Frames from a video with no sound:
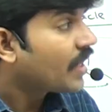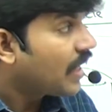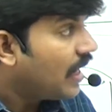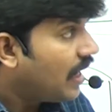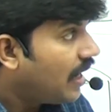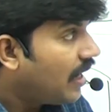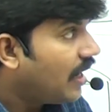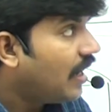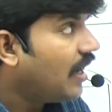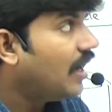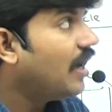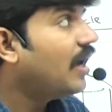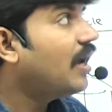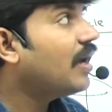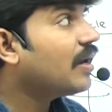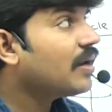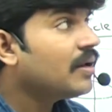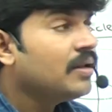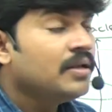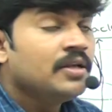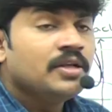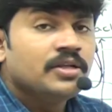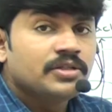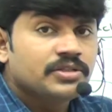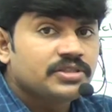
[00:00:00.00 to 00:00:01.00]

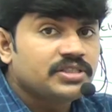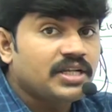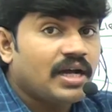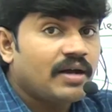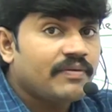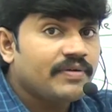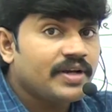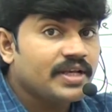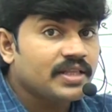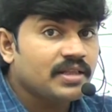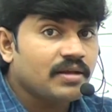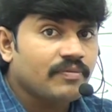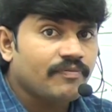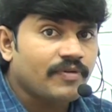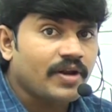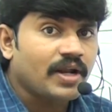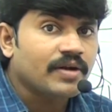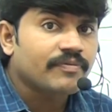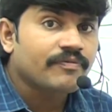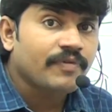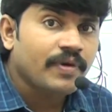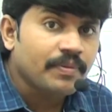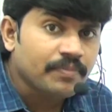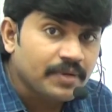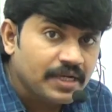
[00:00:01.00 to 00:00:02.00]
Or Java is the
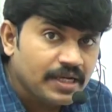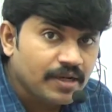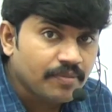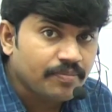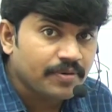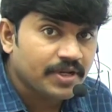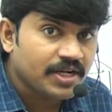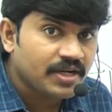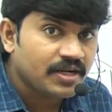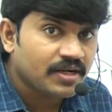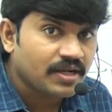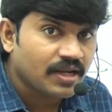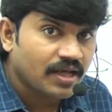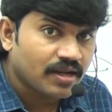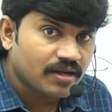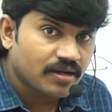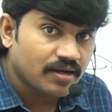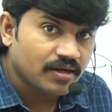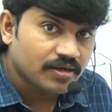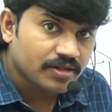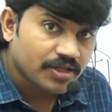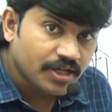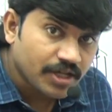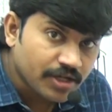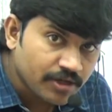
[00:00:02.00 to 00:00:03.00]
platform independent or
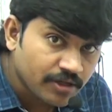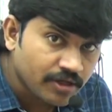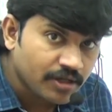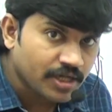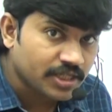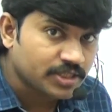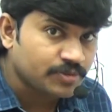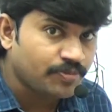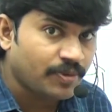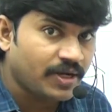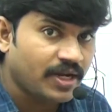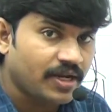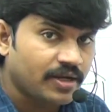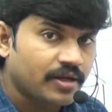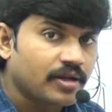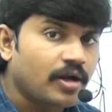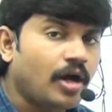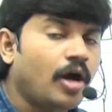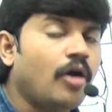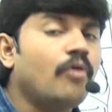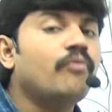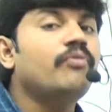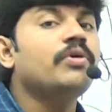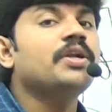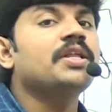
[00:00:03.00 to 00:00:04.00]
not? Can you explain
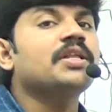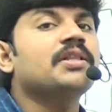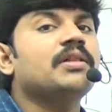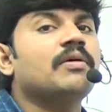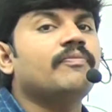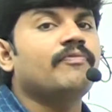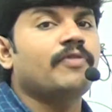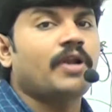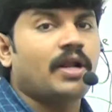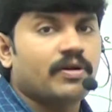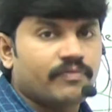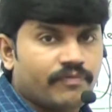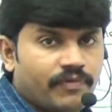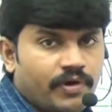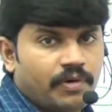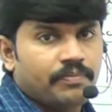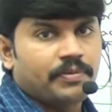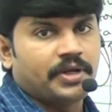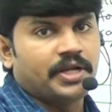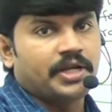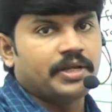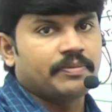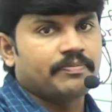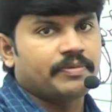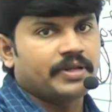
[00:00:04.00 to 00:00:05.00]
how it is the platform
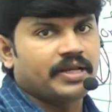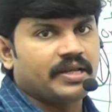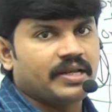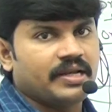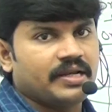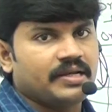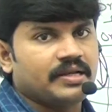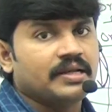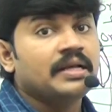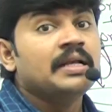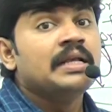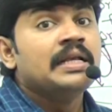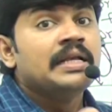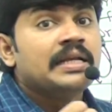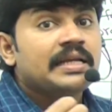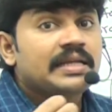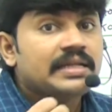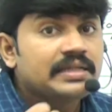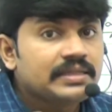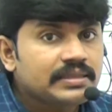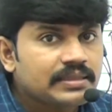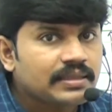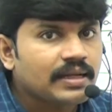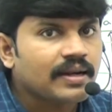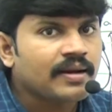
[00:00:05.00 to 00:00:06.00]
independent?
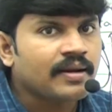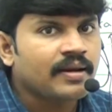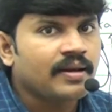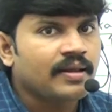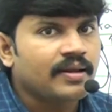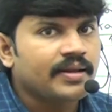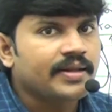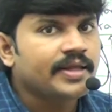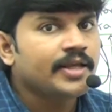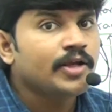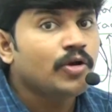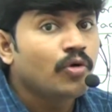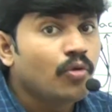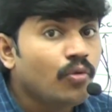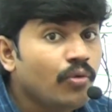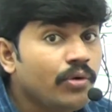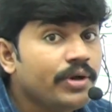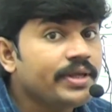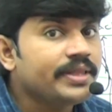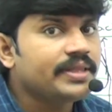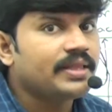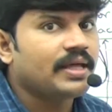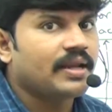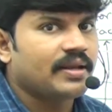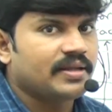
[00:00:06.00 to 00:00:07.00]
Internally, who
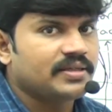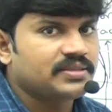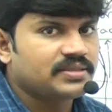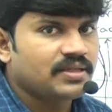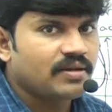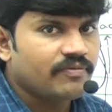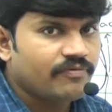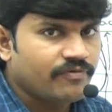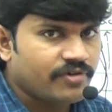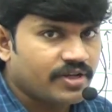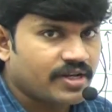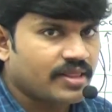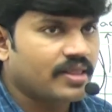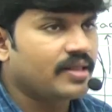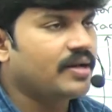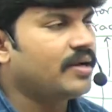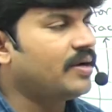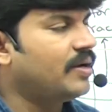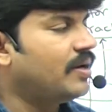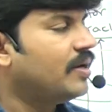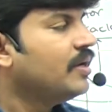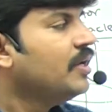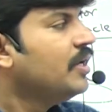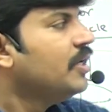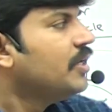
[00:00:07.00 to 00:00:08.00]
is the reason for
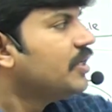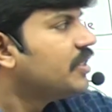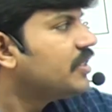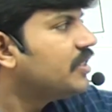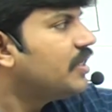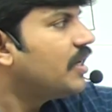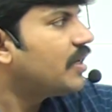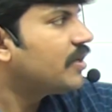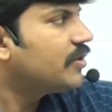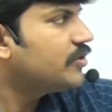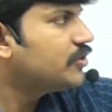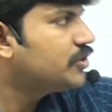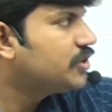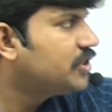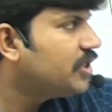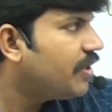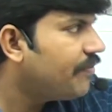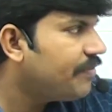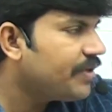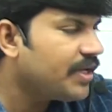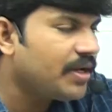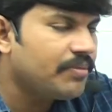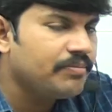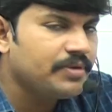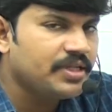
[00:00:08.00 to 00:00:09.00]
that? Here J
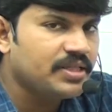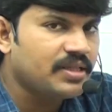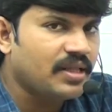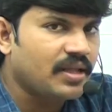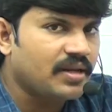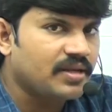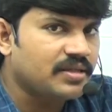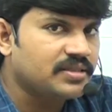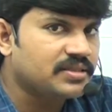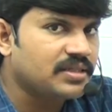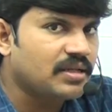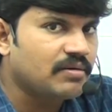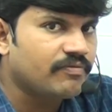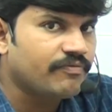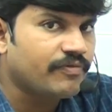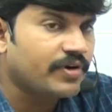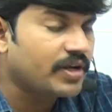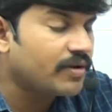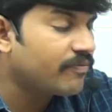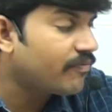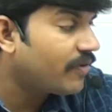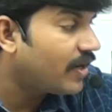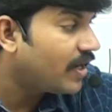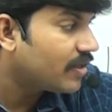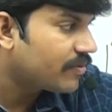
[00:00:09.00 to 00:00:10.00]
V M is the reason
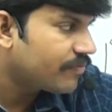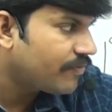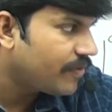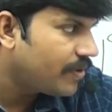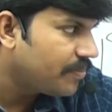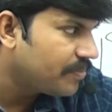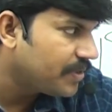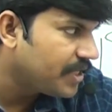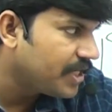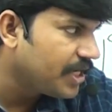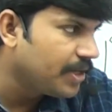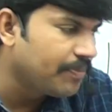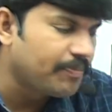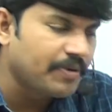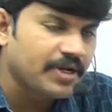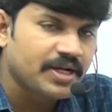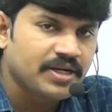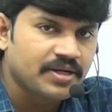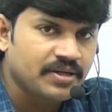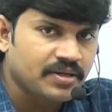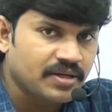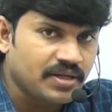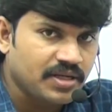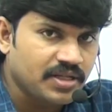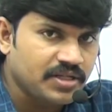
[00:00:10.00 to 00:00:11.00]
for platform
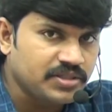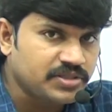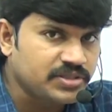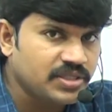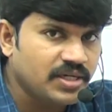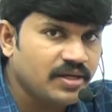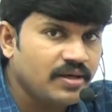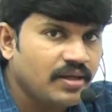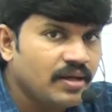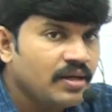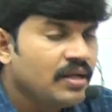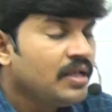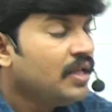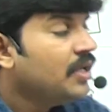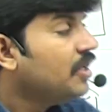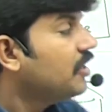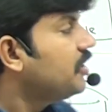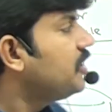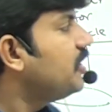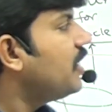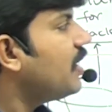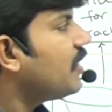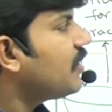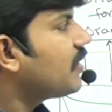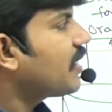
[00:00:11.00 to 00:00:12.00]
independent nature.
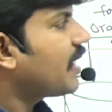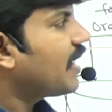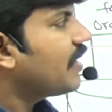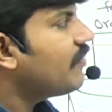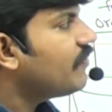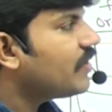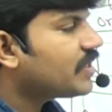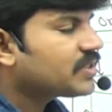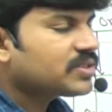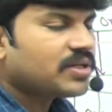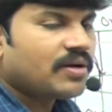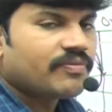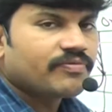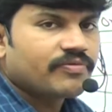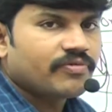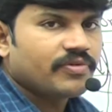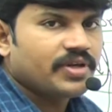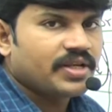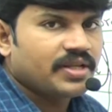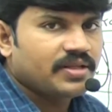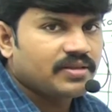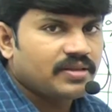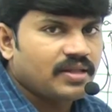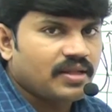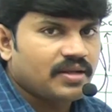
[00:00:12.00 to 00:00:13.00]
Here driver
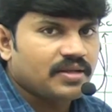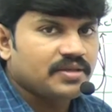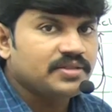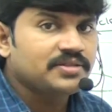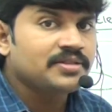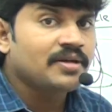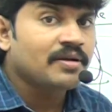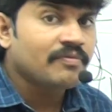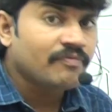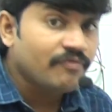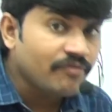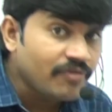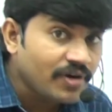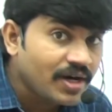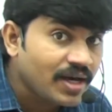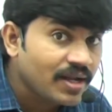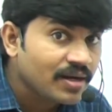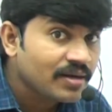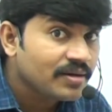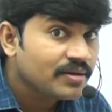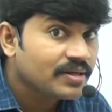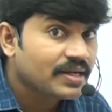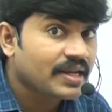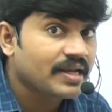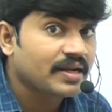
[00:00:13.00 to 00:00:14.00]
software is the reason for
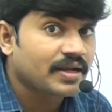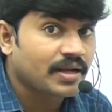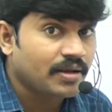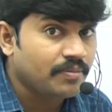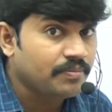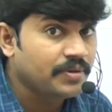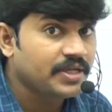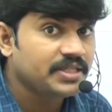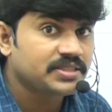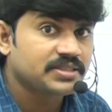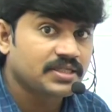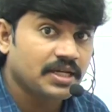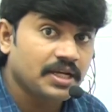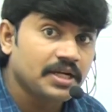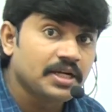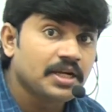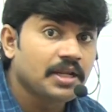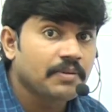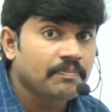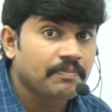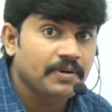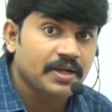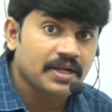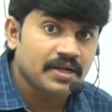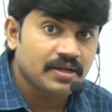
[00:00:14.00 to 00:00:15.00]
database
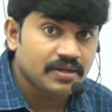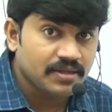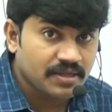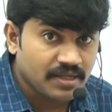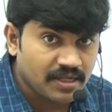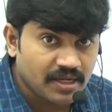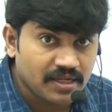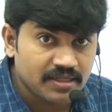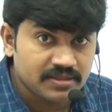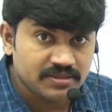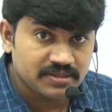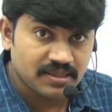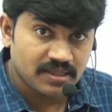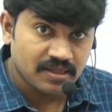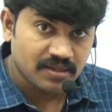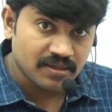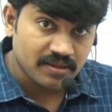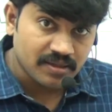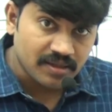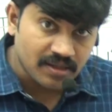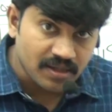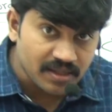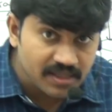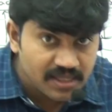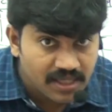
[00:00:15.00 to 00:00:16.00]
independent reason.
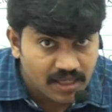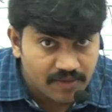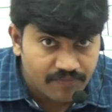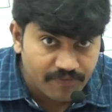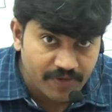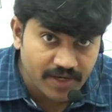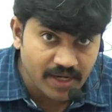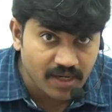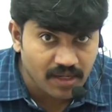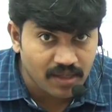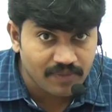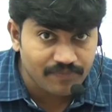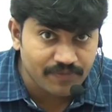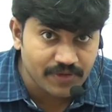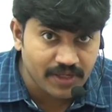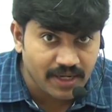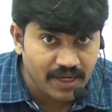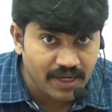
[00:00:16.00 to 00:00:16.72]
Clear for all of you,